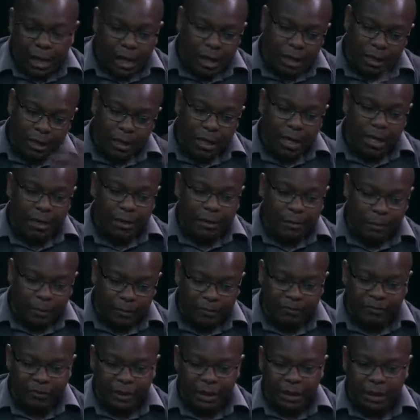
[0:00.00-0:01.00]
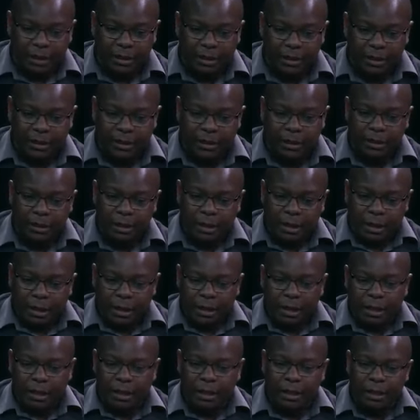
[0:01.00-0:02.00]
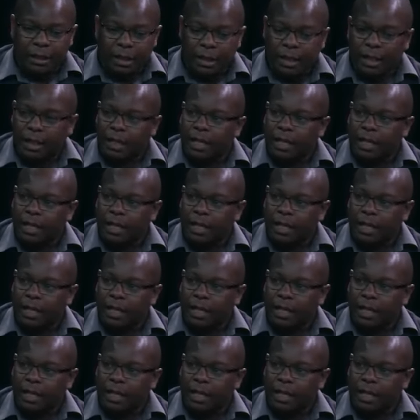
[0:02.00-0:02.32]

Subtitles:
in other provinces and